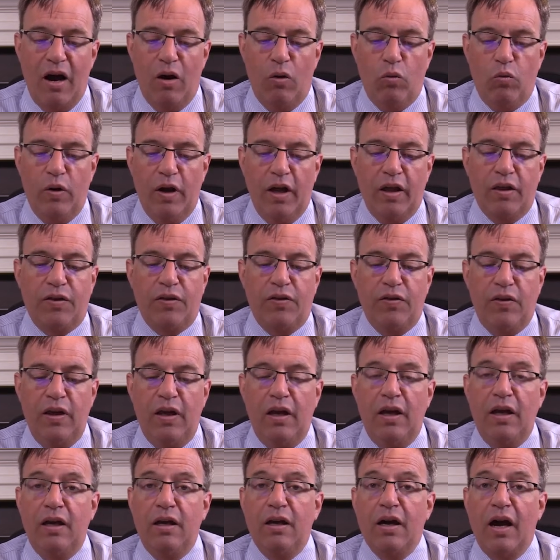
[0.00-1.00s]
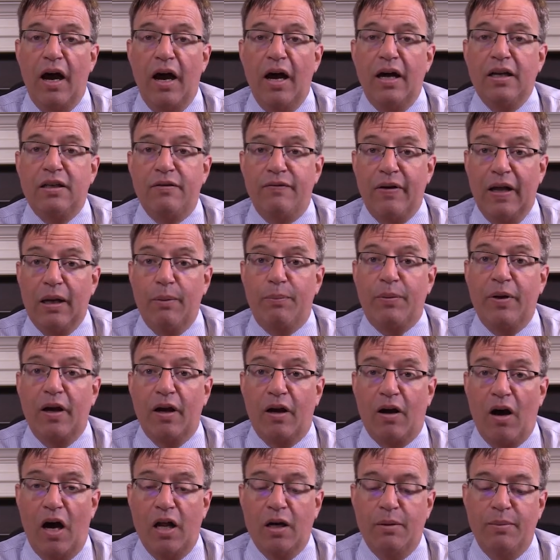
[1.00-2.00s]
with the developing
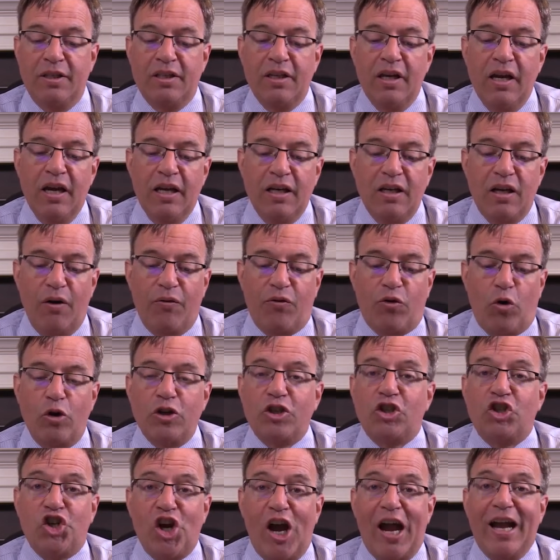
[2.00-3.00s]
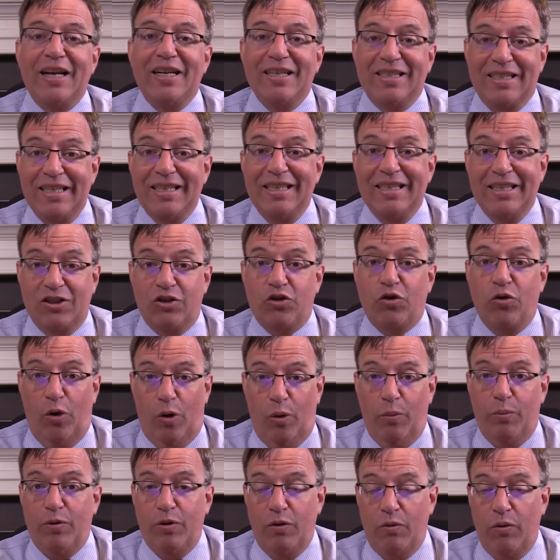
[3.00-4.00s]
economies. Now, of course, China's in this
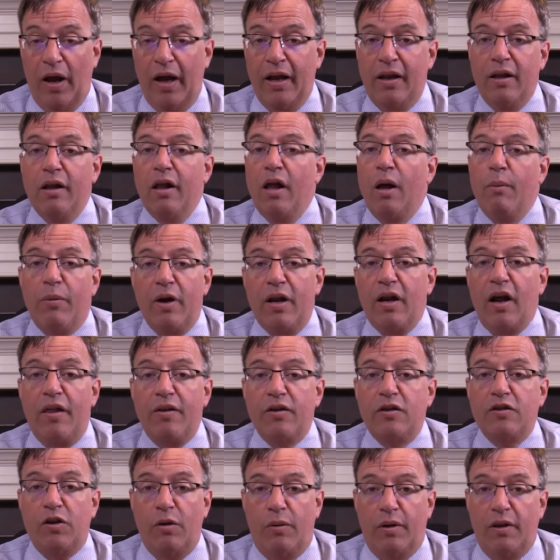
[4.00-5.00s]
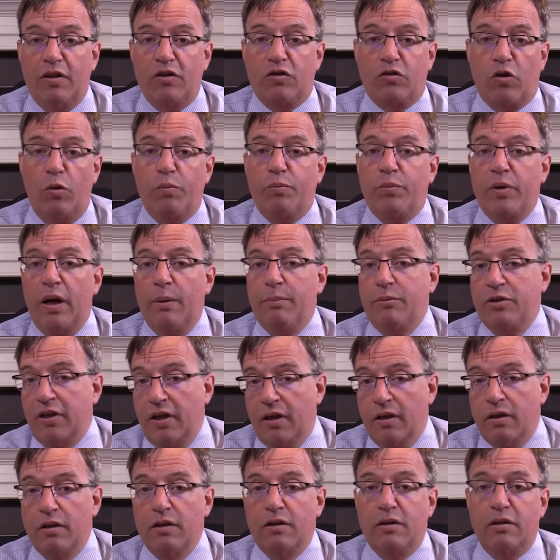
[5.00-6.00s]
group, right? But others are in this group.
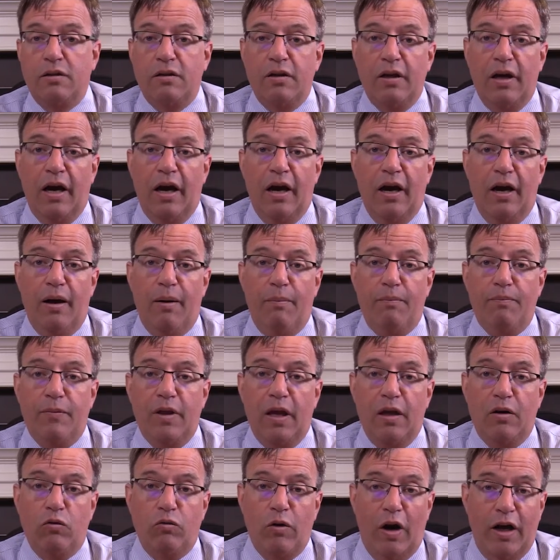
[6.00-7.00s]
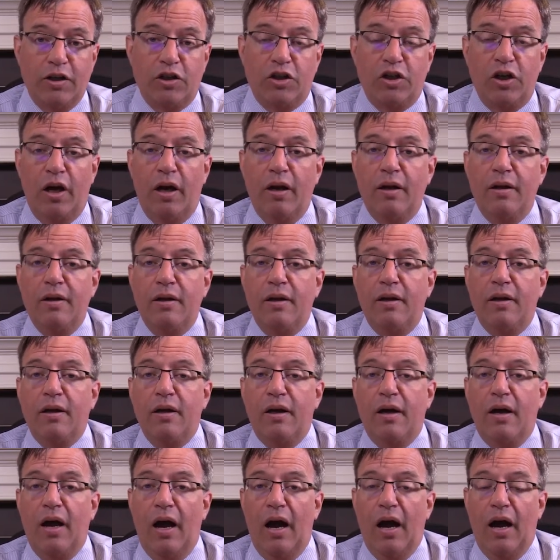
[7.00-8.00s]
Brazil and Russia,
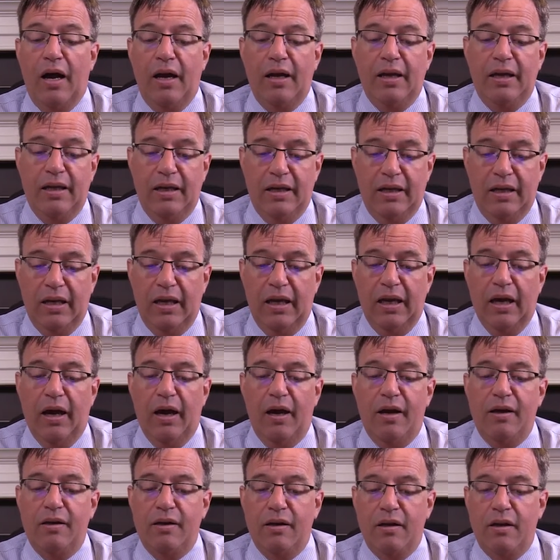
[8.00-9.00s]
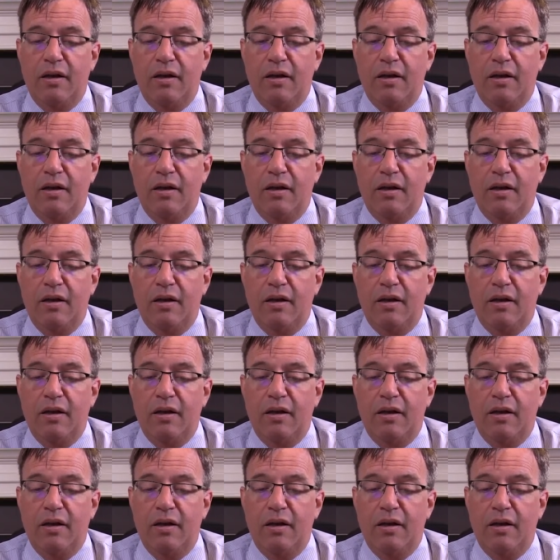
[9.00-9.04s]
India